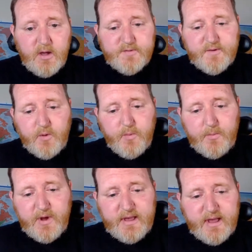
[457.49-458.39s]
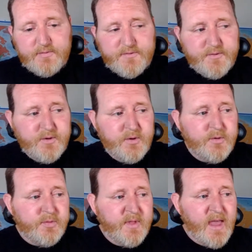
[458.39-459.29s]
So when we get
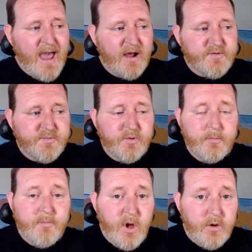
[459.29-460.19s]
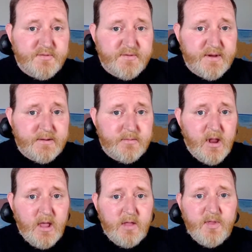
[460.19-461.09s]
to the actual motion
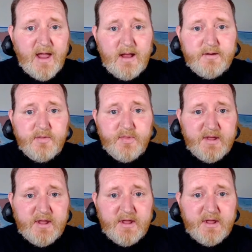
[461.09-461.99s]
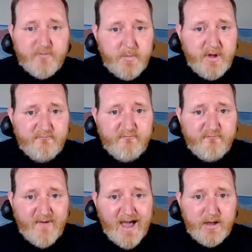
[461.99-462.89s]
that the government
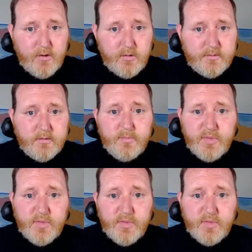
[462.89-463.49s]
filed,